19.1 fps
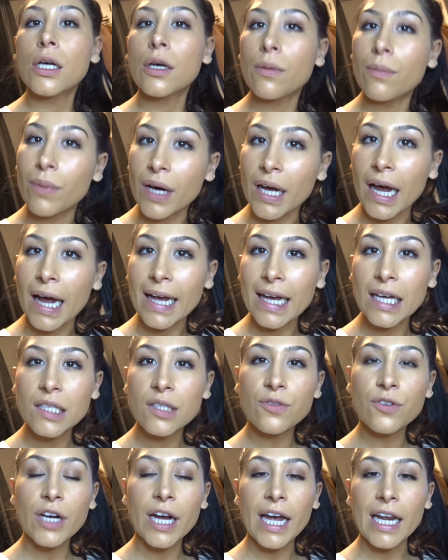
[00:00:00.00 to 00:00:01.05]
But I guess
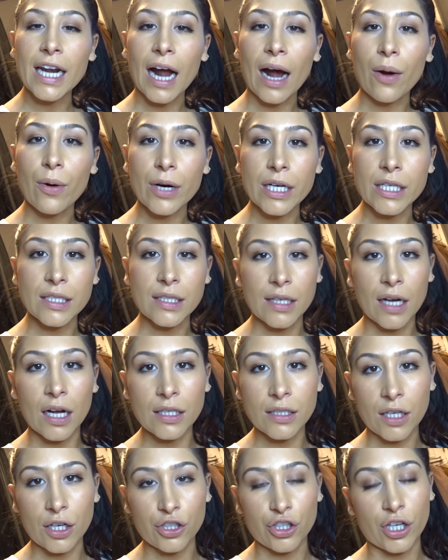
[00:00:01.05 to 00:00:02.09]
for 8 hours not
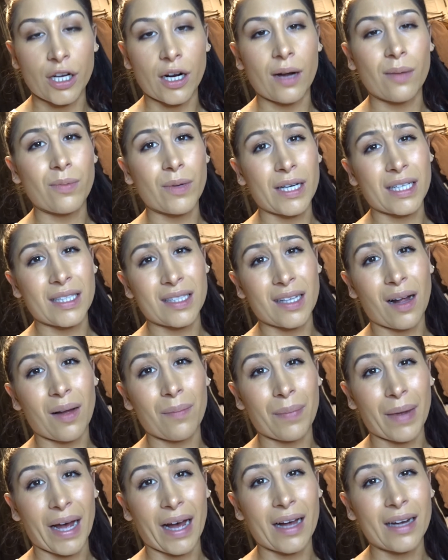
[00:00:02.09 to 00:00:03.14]
touching it up, like it's
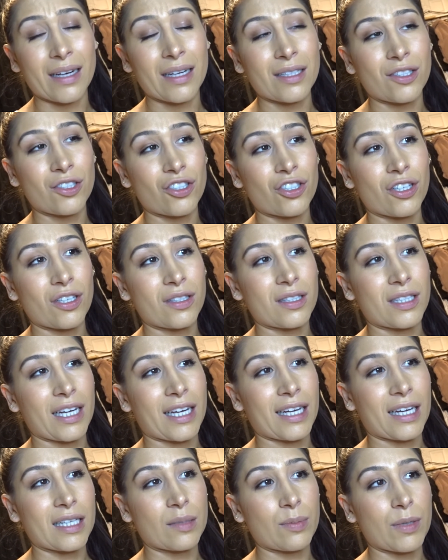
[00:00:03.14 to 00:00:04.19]
not bad. It's just, I
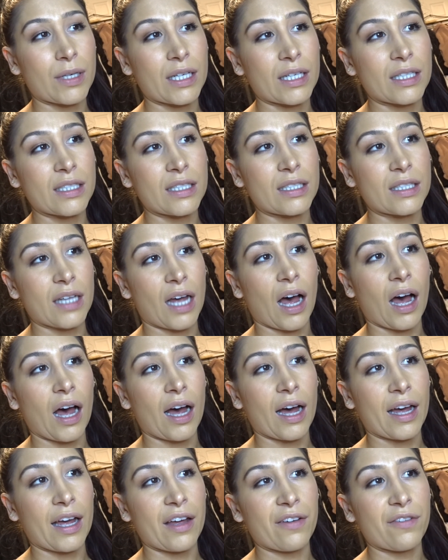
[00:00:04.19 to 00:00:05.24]
guess, because
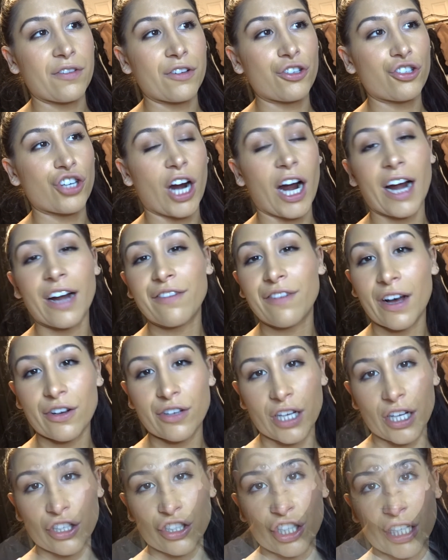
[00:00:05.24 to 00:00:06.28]
I've tried
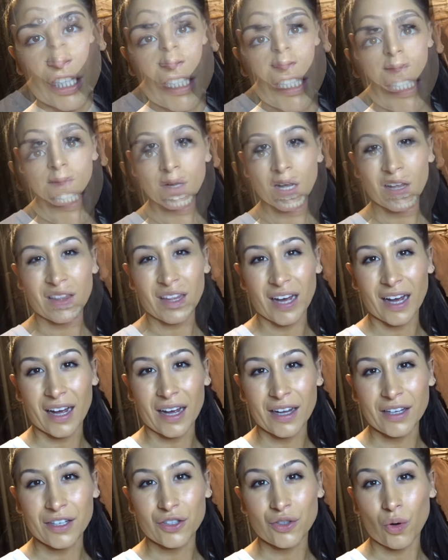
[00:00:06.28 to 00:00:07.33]
foundations
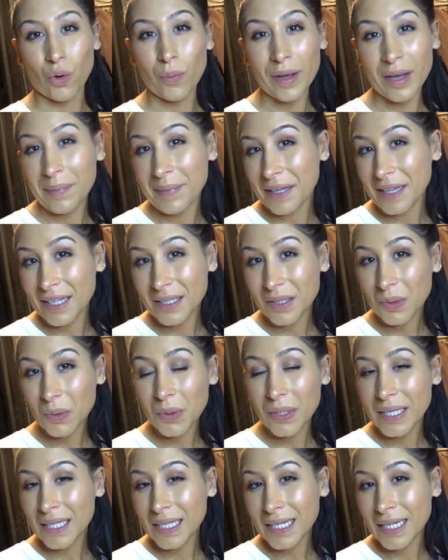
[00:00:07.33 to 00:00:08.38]
that don't make me this
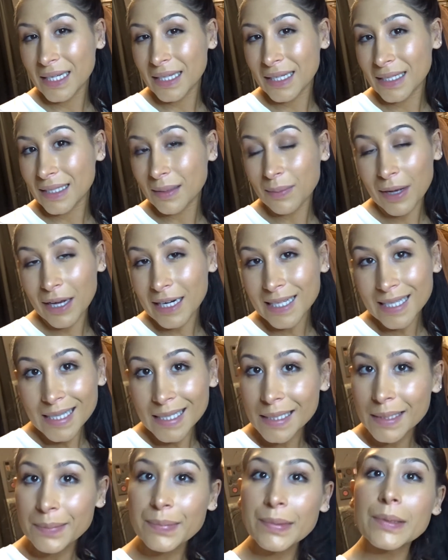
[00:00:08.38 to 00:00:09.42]
oily in this amount of
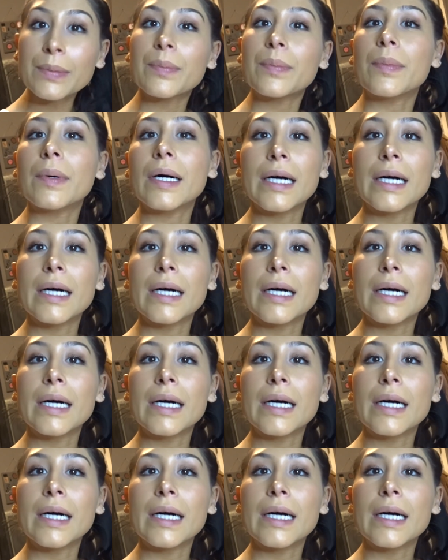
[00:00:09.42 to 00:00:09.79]
time.